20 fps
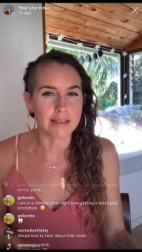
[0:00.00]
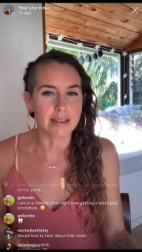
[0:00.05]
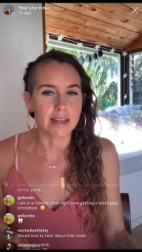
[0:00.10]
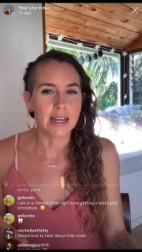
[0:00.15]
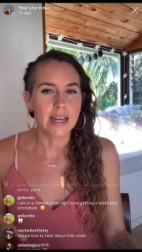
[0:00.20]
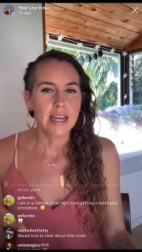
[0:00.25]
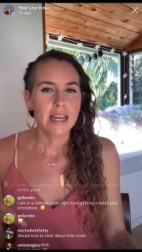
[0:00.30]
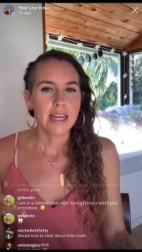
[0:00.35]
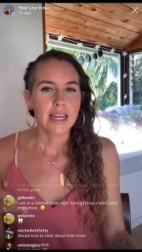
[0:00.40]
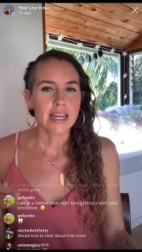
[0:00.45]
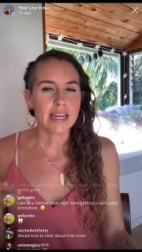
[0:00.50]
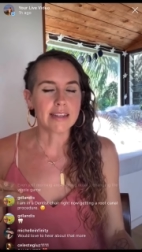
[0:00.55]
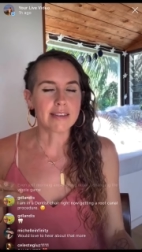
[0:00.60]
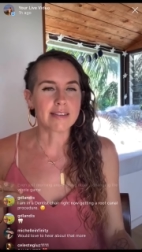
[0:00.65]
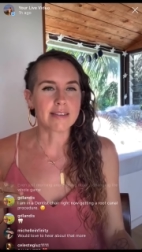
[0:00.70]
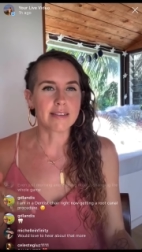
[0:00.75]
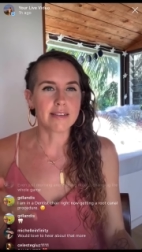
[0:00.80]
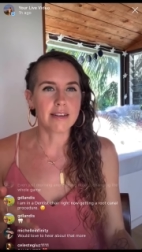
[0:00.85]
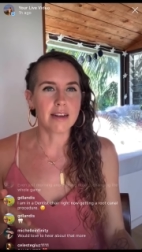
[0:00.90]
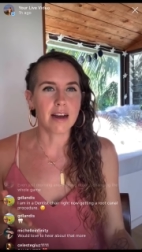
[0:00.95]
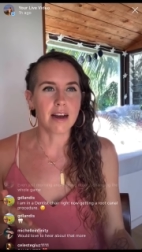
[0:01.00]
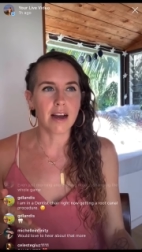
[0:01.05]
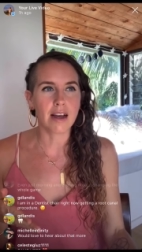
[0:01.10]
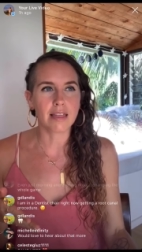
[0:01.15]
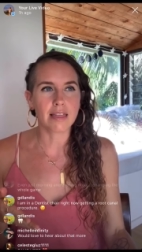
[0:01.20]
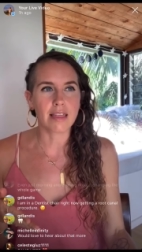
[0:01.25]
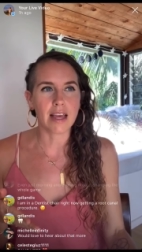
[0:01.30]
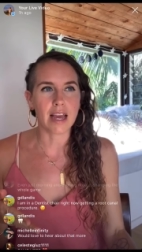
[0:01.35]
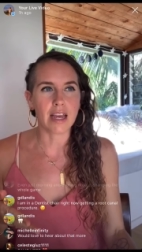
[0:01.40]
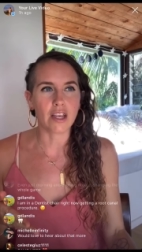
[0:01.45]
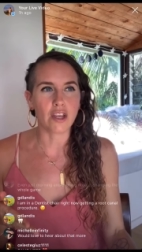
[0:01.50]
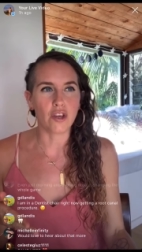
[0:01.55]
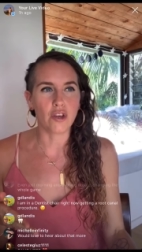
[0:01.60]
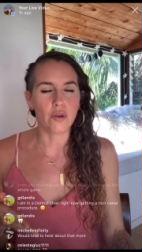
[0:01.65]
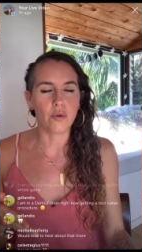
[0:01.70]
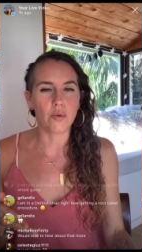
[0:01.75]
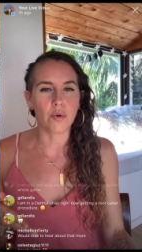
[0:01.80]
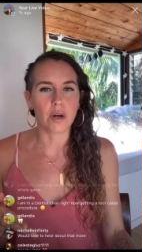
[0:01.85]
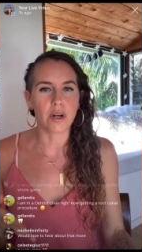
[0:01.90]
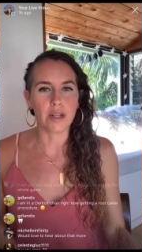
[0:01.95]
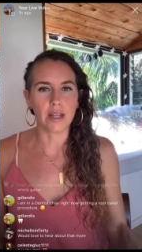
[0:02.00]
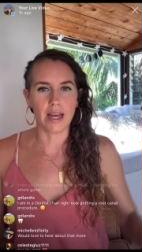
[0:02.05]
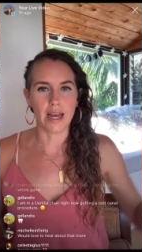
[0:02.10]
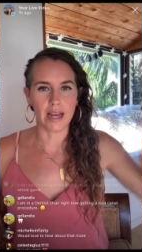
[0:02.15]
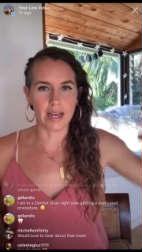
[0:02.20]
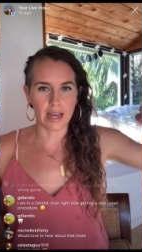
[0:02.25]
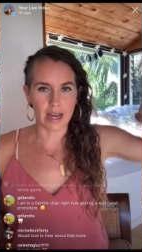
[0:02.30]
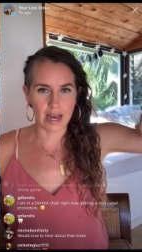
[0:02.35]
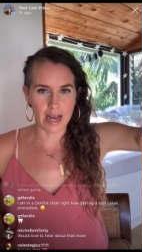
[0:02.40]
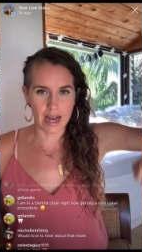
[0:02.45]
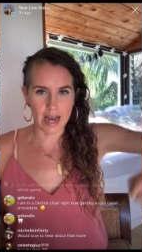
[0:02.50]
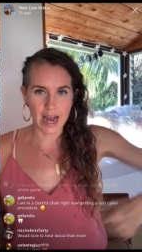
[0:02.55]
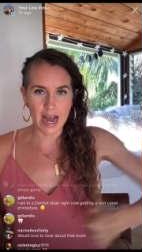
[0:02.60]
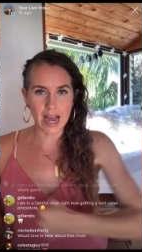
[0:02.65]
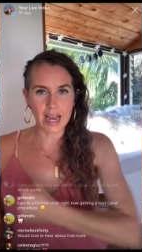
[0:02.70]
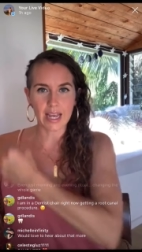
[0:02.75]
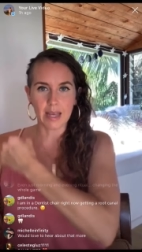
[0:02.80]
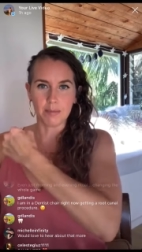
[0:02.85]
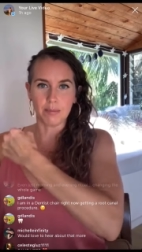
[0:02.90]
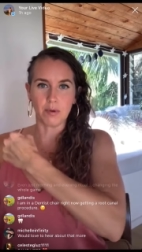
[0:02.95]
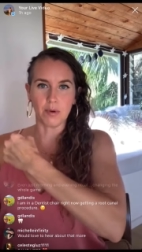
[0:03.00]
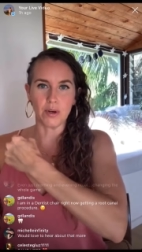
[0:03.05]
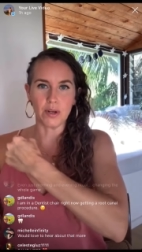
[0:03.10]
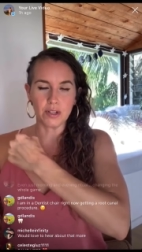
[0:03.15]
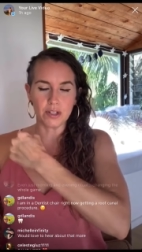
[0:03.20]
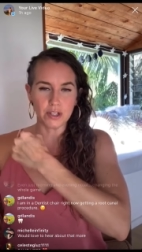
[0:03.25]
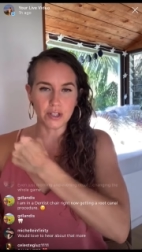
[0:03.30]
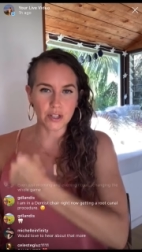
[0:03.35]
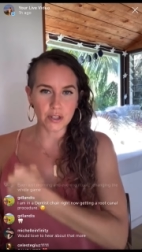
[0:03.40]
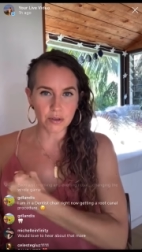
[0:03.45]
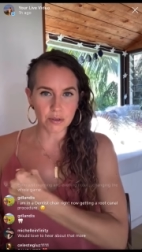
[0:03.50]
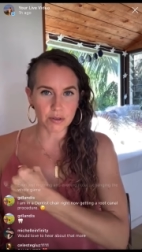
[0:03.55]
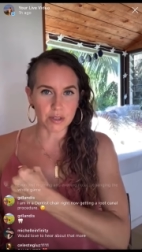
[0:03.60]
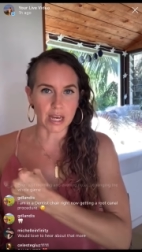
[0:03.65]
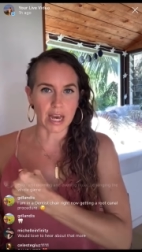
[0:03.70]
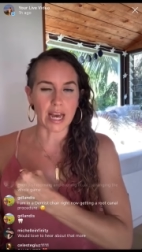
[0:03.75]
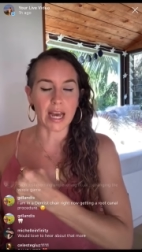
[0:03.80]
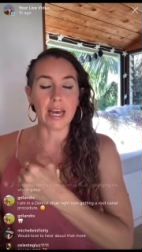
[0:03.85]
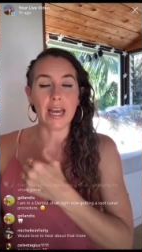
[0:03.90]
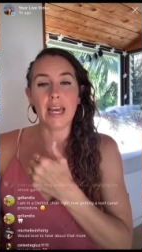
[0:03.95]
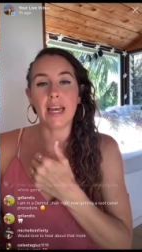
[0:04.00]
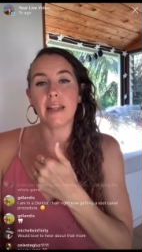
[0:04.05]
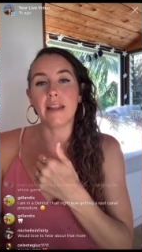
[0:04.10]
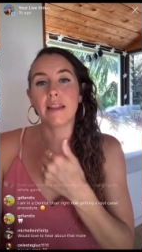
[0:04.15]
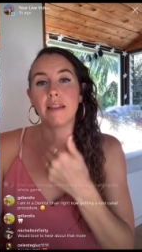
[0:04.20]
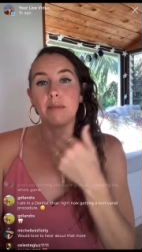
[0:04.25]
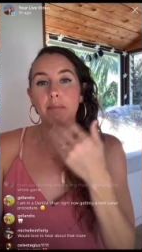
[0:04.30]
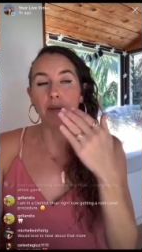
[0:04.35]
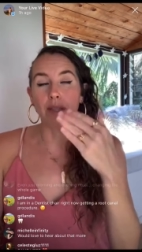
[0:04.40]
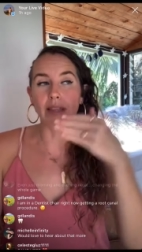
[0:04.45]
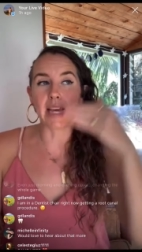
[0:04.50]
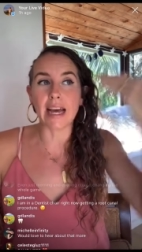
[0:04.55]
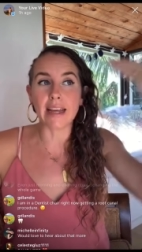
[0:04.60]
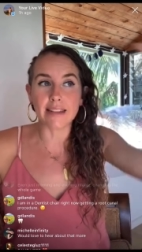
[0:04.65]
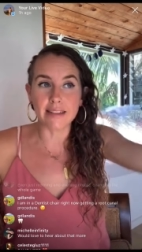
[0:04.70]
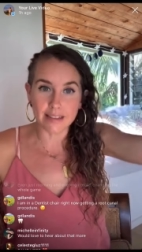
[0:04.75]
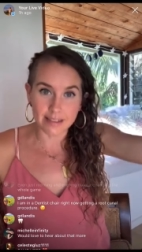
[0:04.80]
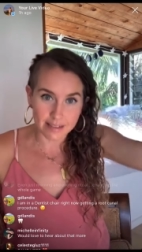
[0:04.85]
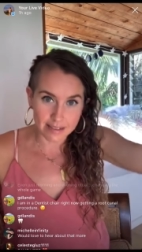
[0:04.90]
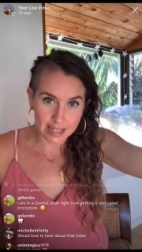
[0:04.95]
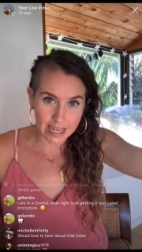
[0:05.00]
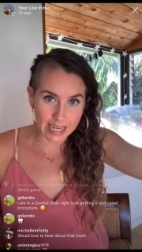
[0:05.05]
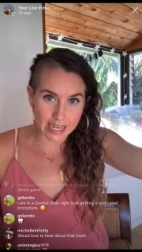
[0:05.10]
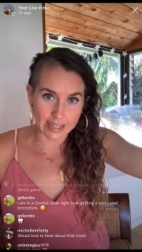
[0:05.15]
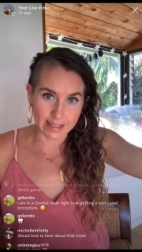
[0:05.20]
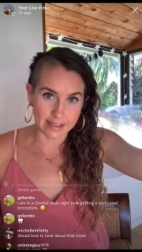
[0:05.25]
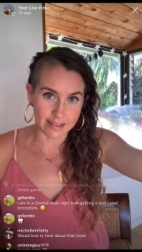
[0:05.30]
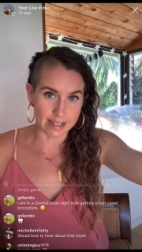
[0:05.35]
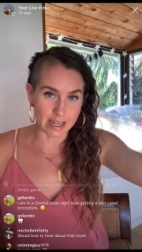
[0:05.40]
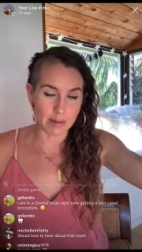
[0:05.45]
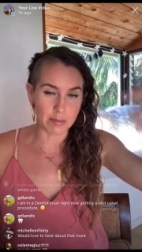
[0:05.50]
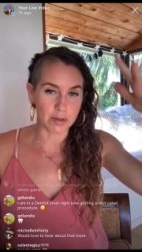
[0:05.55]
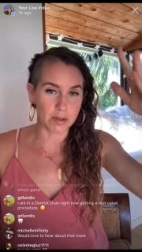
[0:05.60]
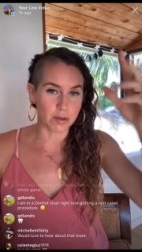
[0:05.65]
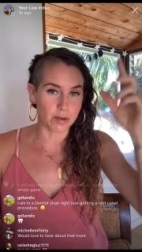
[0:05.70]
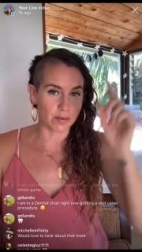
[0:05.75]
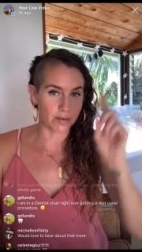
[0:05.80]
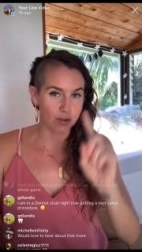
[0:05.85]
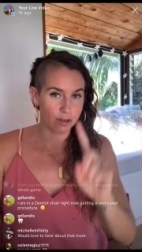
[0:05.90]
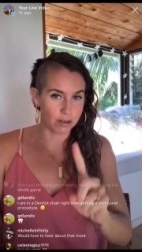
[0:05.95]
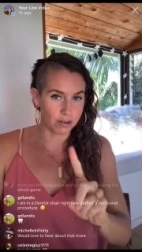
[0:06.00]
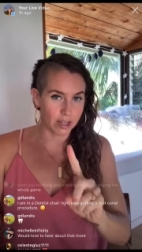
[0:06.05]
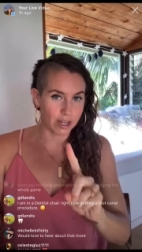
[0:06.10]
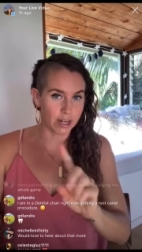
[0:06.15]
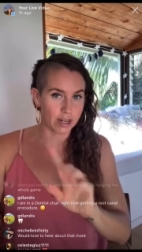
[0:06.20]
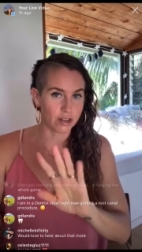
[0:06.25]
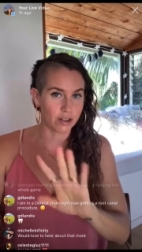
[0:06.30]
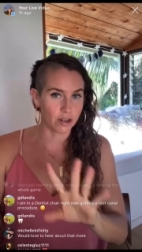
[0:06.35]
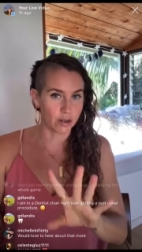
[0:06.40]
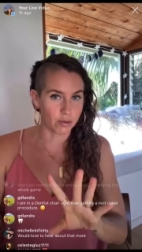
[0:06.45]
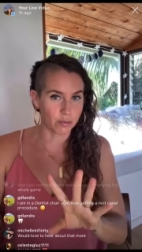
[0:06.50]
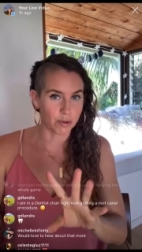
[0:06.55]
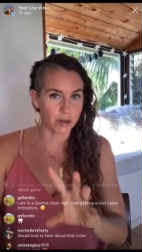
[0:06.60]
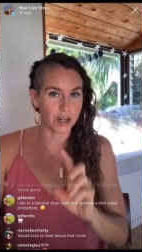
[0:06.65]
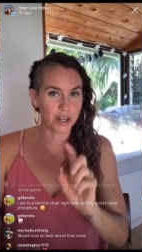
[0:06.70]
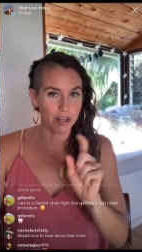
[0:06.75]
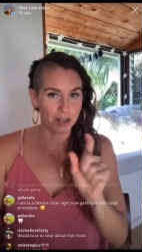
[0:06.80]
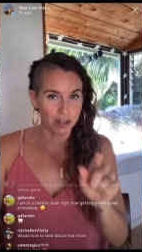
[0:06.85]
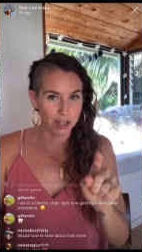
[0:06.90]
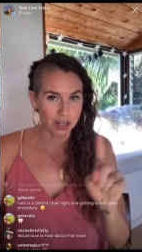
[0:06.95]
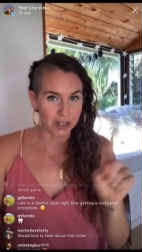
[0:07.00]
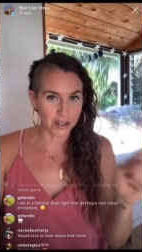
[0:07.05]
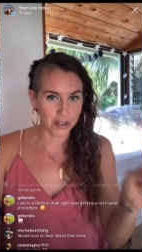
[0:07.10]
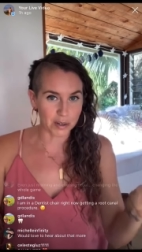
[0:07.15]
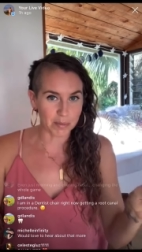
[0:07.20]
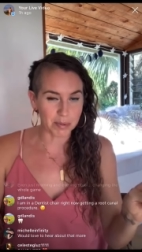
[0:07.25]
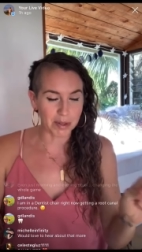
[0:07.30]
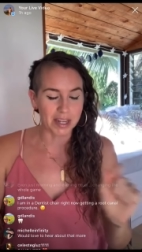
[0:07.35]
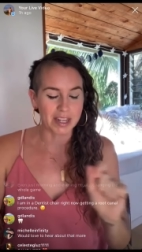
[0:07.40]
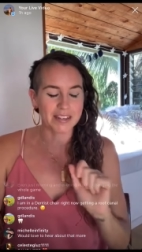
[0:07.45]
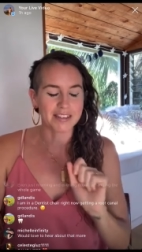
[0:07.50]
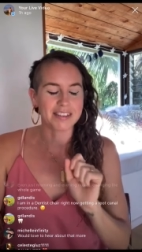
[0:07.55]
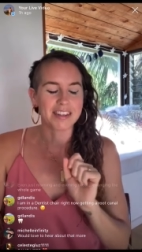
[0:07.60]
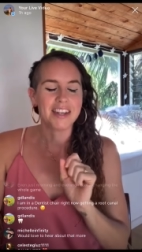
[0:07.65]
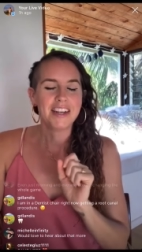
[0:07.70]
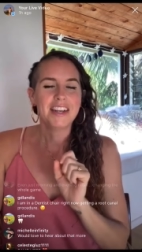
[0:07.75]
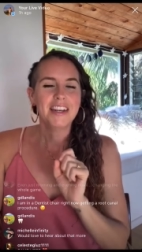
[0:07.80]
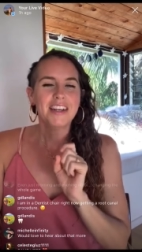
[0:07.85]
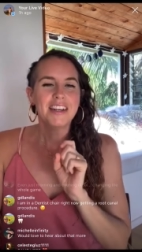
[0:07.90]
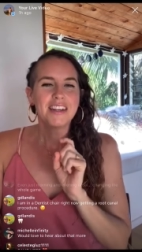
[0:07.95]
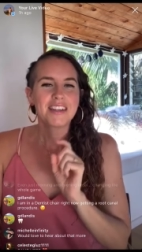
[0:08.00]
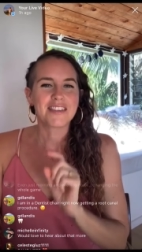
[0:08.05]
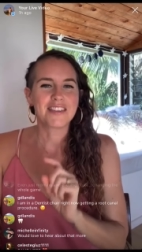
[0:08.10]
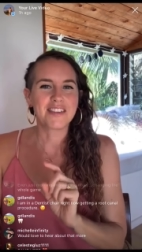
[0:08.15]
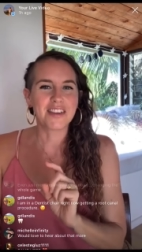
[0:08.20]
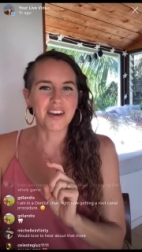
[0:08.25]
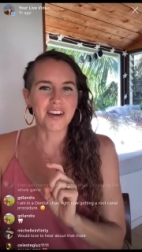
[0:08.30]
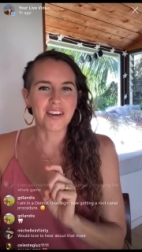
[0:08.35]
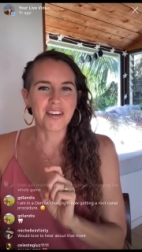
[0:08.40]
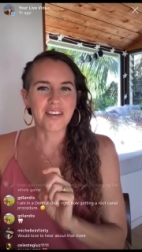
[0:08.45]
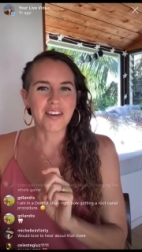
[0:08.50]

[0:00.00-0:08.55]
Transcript: It's not that you are like, I am going to do that. And but that's the second step. So if you're there, don't worry, you're in a good place. So